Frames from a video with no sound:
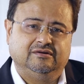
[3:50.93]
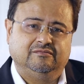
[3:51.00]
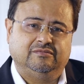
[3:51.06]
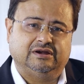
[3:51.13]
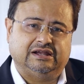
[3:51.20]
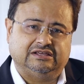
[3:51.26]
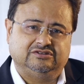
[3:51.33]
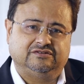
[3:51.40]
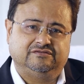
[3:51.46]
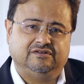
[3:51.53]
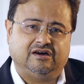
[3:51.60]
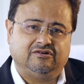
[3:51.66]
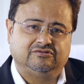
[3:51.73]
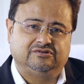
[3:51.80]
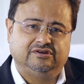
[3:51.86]
But as of
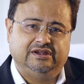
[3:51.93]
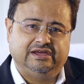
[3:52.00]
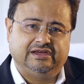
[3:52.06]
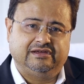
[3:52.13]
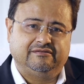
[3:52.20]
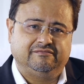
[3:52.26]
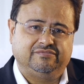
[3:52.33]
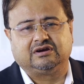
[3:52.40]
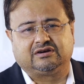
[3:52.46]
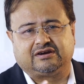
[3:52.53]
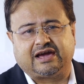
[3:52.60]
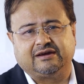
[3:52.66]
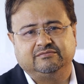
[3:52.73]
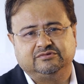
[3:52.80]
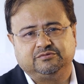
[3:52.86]
now, today,
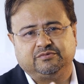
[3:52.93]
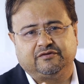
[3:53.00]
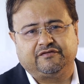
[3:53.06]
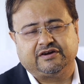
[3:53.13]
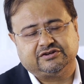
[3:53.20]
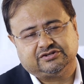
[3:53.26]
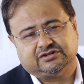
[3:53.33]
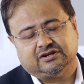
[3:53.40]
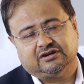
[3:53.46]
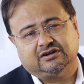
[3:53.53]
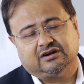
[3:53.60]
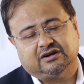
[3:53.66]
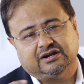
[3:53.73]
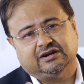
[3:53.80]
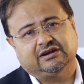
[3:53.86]
Times Professional
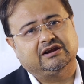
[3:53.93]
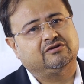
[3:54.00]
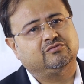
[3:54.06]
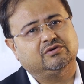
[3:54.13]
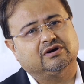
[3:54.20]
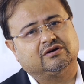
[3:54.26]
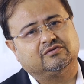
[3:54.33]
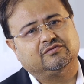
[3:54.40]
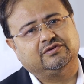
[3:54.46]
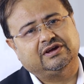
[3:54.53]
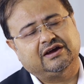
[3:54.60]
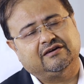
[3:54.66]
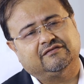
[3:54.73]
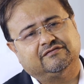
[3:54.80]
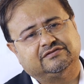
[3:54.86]
Learning Network, we
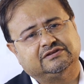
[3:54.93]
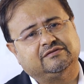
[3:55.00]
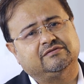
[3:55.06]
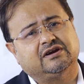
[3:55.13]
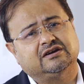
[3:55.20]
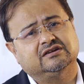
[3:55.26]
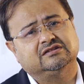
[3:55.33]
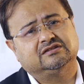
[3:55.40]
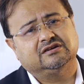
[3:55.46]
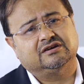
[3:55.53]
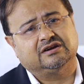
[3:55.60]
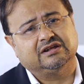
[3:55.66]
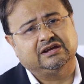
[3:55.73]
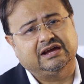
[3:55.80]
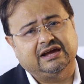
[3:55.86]
have
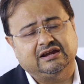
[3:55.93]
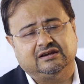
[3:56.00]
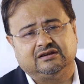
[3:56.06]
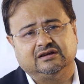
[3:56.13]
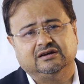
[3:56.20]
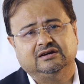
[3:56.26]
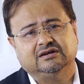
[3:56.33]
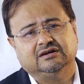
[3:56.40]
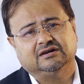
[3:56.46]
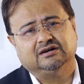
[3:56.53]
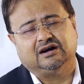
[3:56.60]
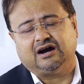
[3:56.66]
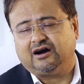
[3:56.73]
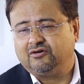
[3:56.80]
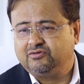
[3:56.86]
738
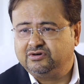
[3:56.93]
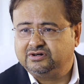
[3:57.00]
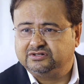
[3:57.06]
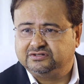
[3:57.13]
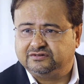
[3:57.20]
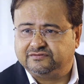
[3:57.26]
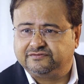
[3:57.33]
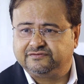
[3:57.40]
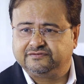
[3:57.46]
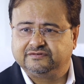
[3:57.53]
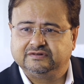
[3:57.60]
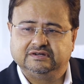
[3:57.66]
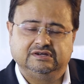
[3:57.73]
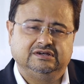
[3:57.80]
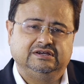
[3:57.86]
hours of
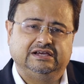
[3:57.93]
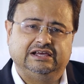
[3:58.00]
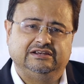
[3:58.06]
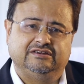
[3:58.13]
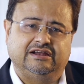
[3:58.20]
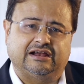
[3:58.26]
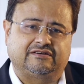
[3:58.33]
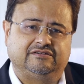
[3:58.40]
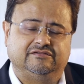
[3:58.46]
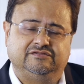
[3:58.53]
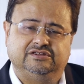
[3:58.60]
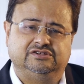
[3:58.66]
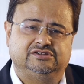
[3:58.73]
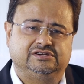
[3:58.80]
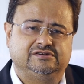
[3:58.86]
interactive
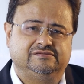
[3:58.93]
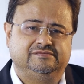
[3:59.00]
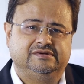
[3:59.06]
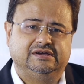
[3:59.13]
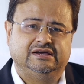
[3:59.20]
teaching.